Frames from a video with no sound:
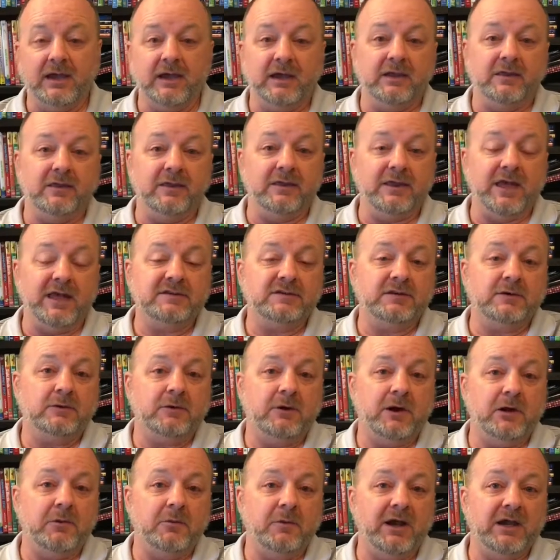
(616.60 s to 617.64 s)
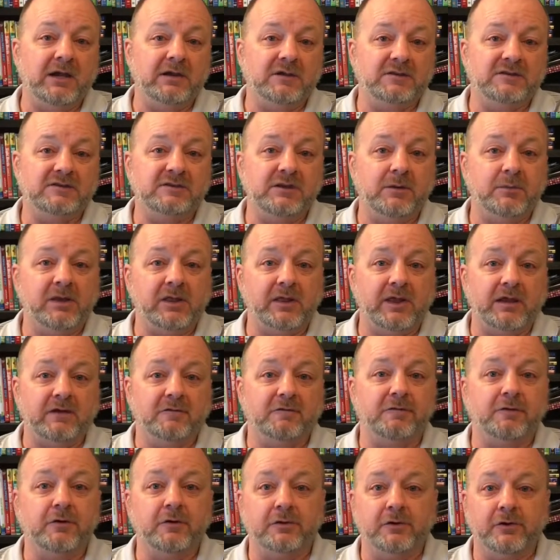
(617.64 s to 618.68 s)
And then that's a great way to stimulate
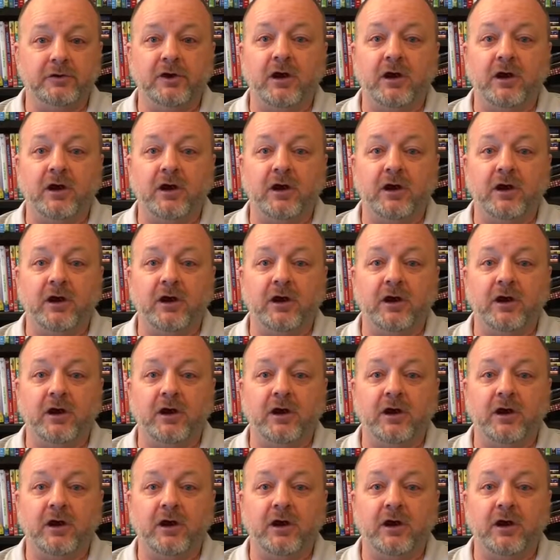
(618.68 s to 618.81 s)
further